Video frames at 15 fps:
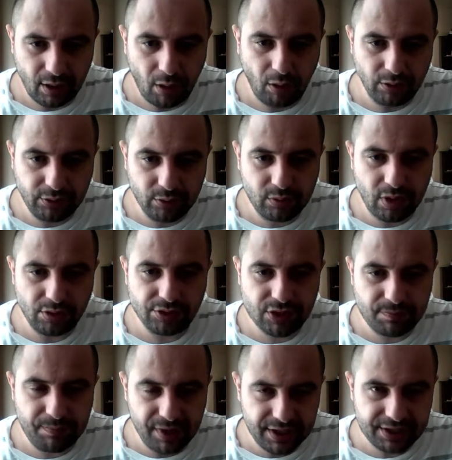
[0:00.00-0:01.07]
All you
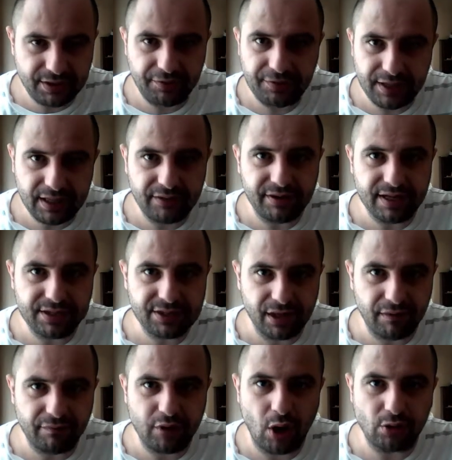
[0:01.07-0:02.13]
conspiracy theorists
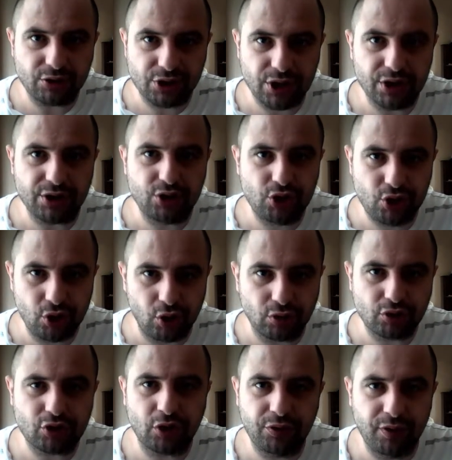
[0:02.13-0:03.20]
have got to shut